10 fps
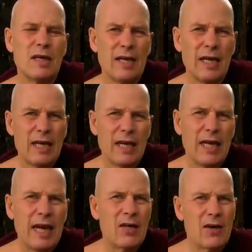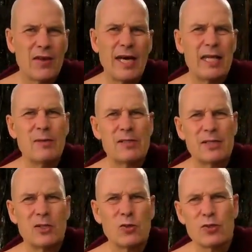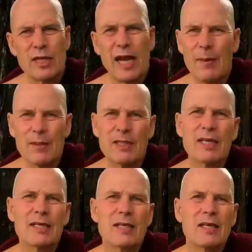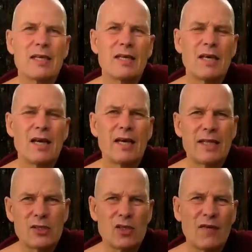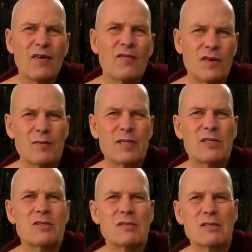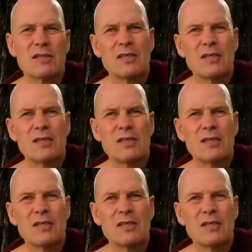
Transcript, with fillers: and other animals that lose their habitat, they suffer from this.